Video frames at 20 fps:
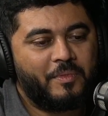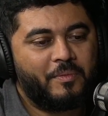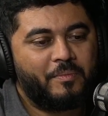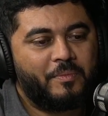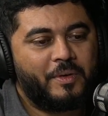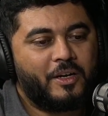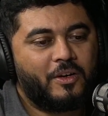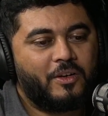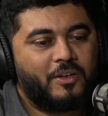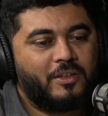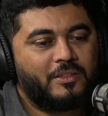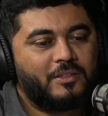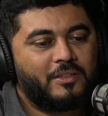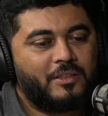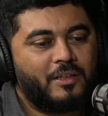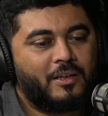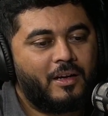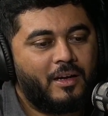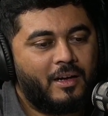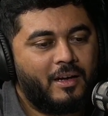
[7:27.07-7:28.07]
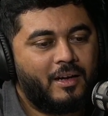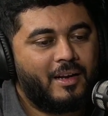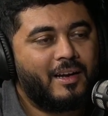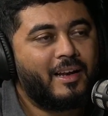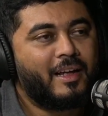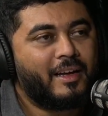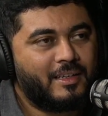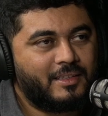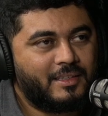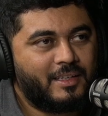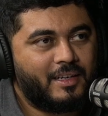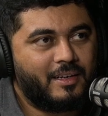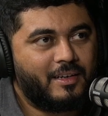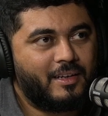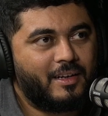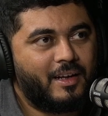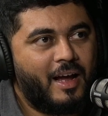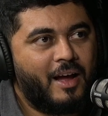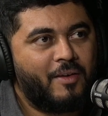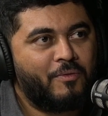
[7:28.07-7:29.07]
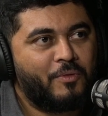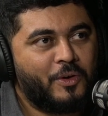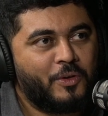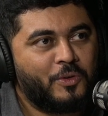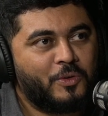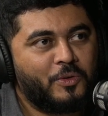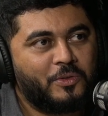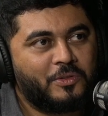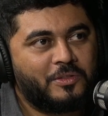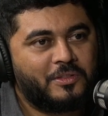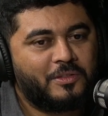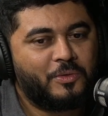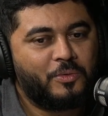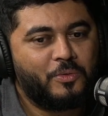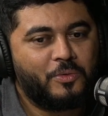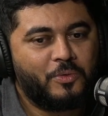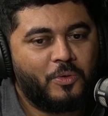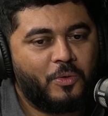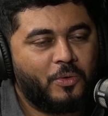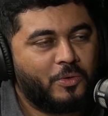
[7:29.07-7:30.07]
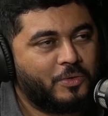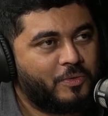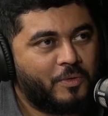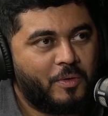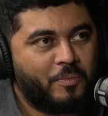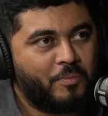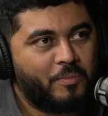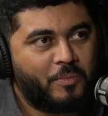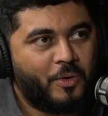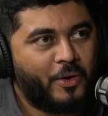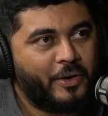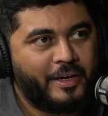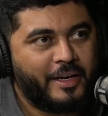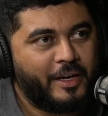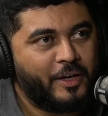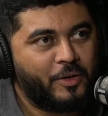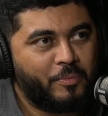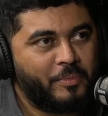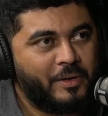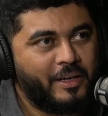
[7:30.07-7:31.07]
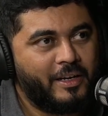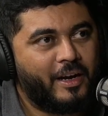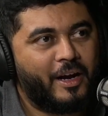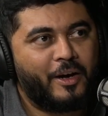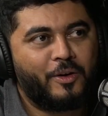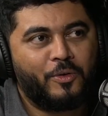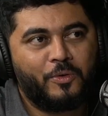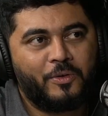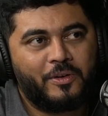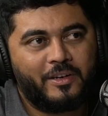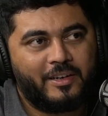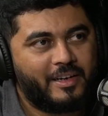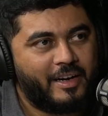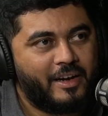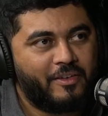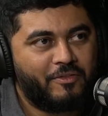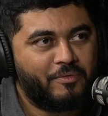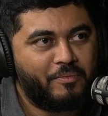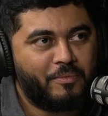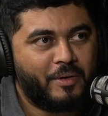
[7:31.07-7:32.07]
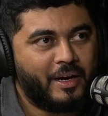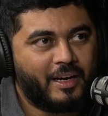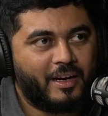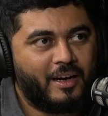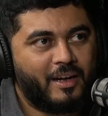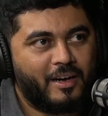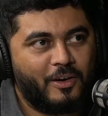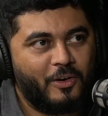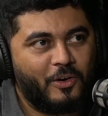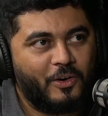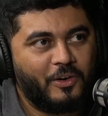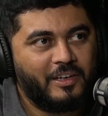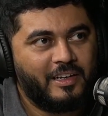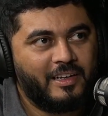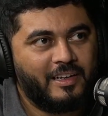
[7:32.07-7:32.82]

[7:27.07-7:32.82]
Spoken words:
Because, like I said, I'm one of those who goes from point A to B. I don't rev my car a lot.